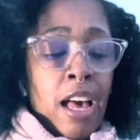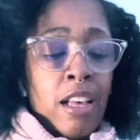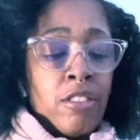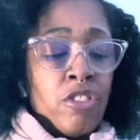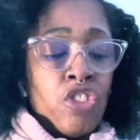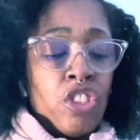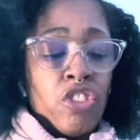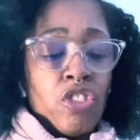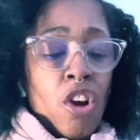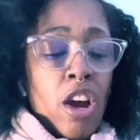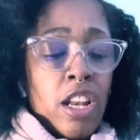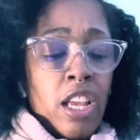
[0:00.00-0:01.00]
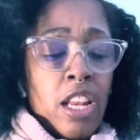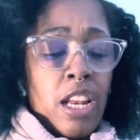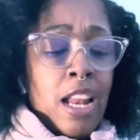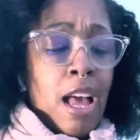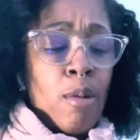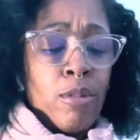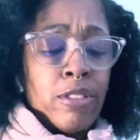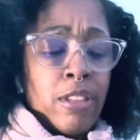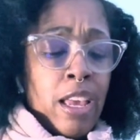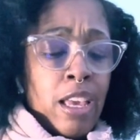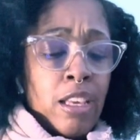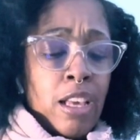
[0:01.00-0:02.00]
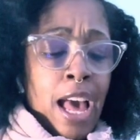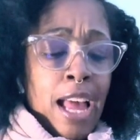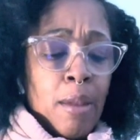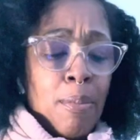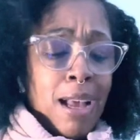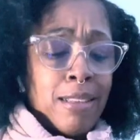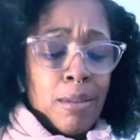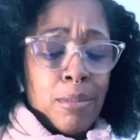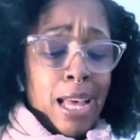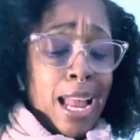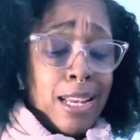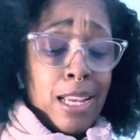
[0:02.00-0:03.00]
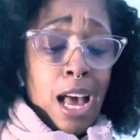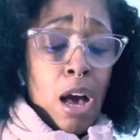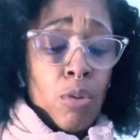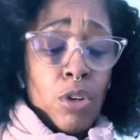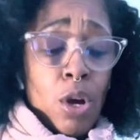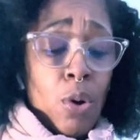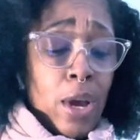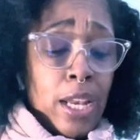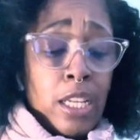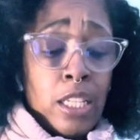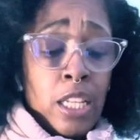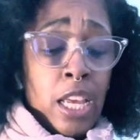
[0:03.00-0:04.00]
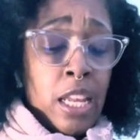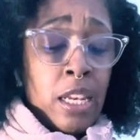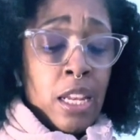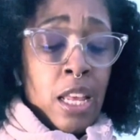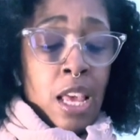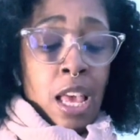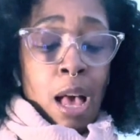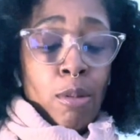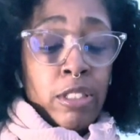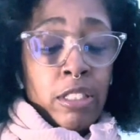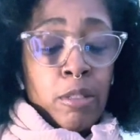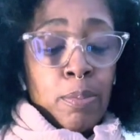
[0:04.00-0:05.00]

just started, and I was like, had to buy some lighting, I don't know, and I was